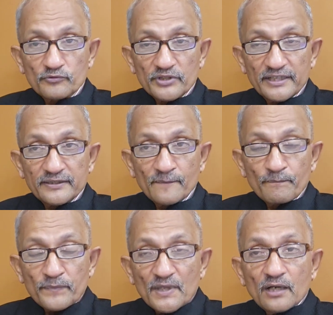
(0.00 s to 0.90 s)
out,
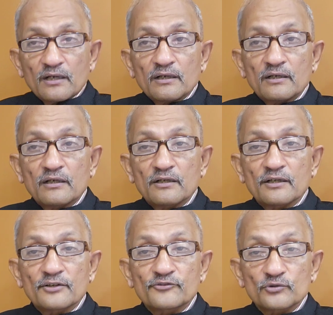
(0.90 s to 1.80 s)
right?